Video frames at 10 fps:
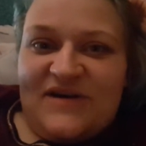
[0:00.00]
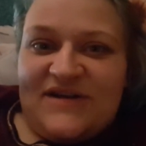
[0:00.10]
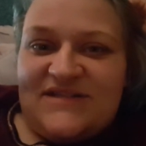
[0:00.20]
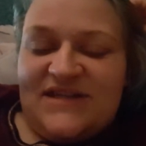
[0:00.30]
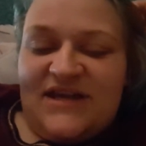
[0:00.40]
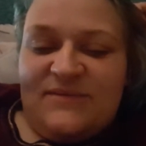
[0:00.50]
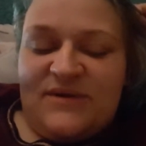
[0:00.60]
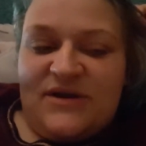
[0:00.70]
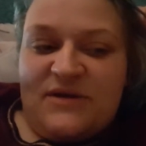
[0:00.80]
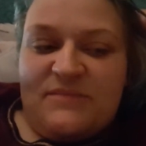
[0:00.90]
I sleep,
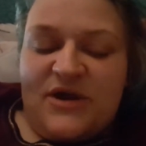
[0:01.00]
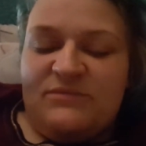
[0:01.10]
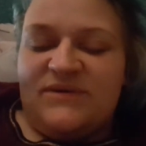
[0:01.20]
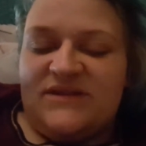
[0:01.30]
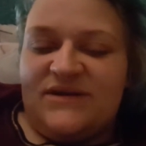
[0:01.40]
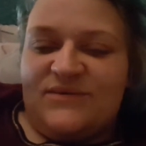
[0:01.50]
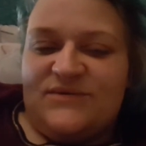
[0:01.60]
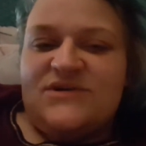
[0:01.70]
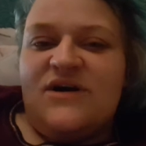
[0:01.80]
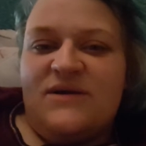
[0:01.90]
and I'm hoping that it will
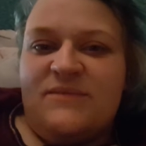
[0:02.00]
tire